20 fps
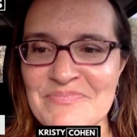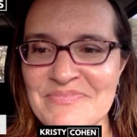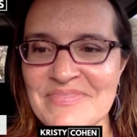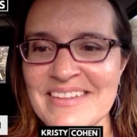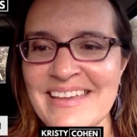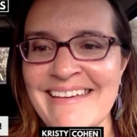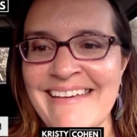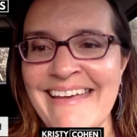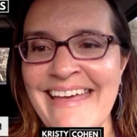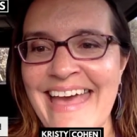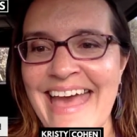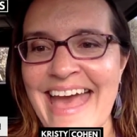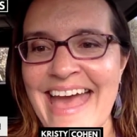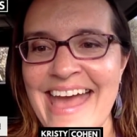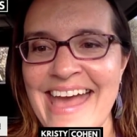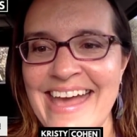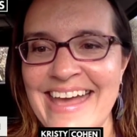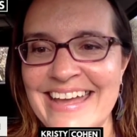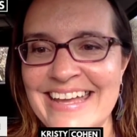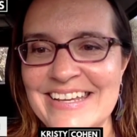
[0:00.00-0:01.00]
And
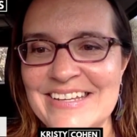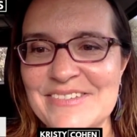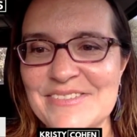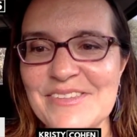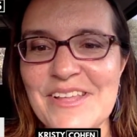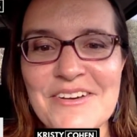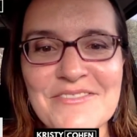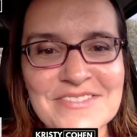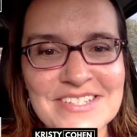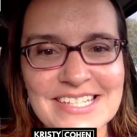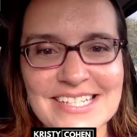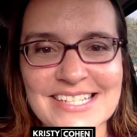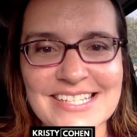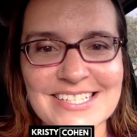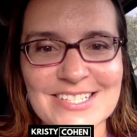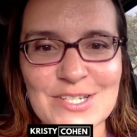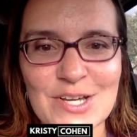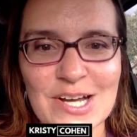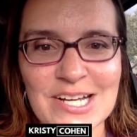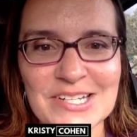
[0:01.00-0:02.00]
I loved talking
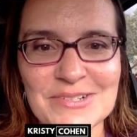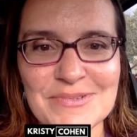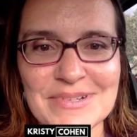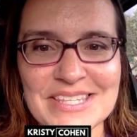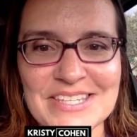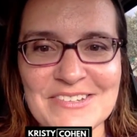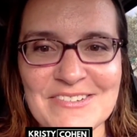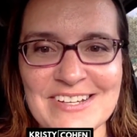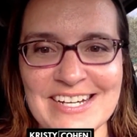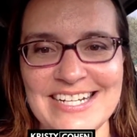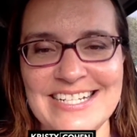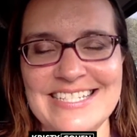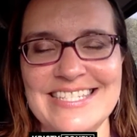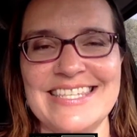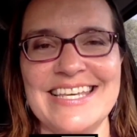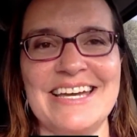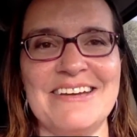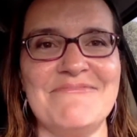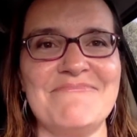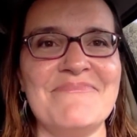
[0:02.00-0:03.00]
with you guys then.
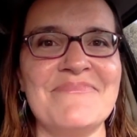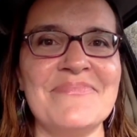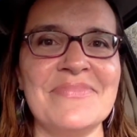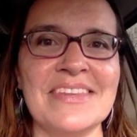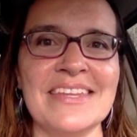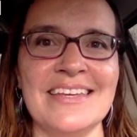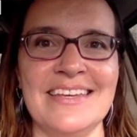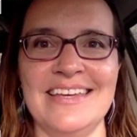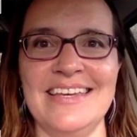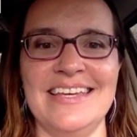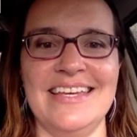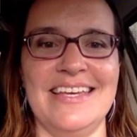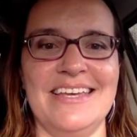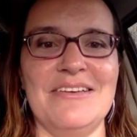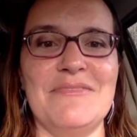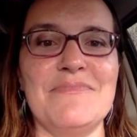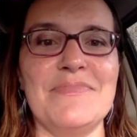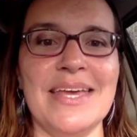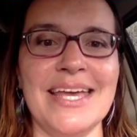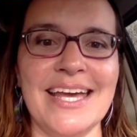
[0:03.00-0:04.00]

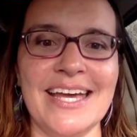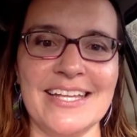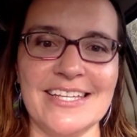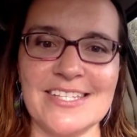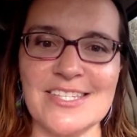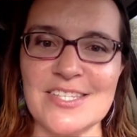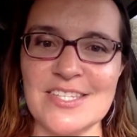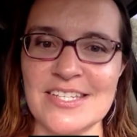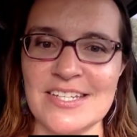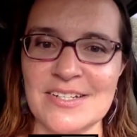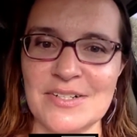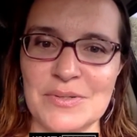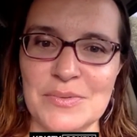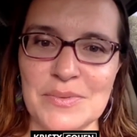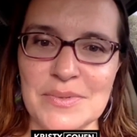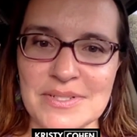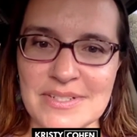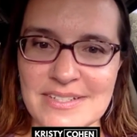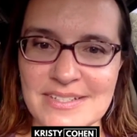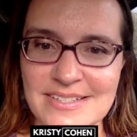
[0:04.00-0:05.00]
And so
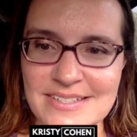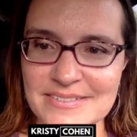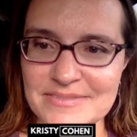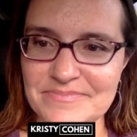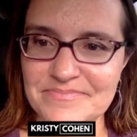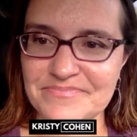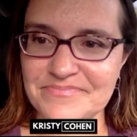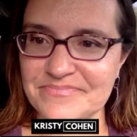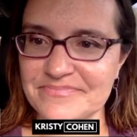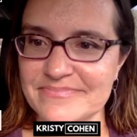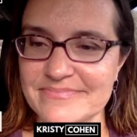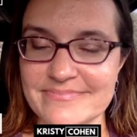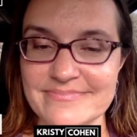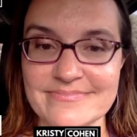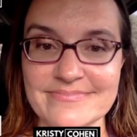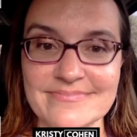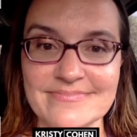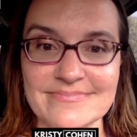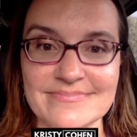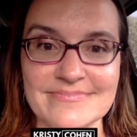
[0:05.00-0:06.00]

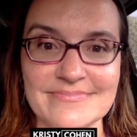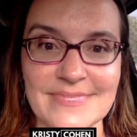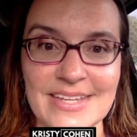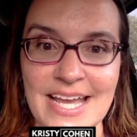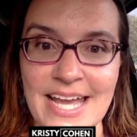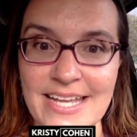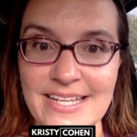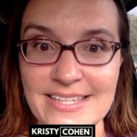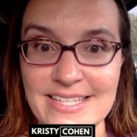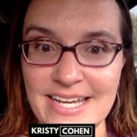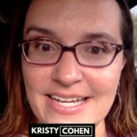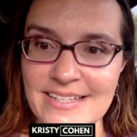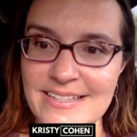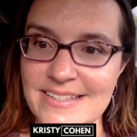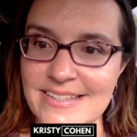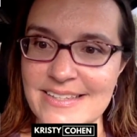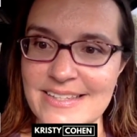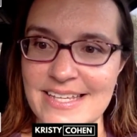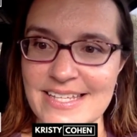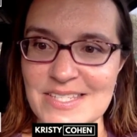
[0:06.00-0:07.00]
I thought that's
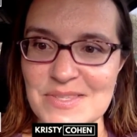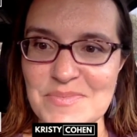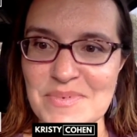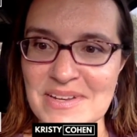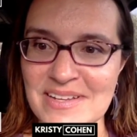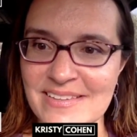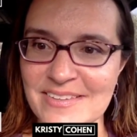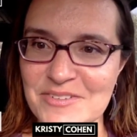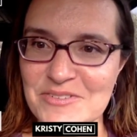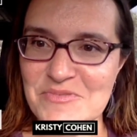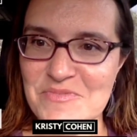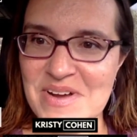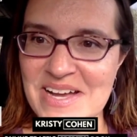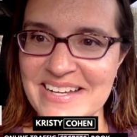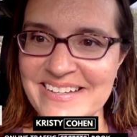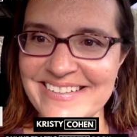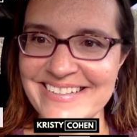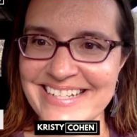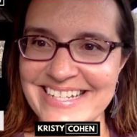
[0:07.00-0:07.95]
been a little while now.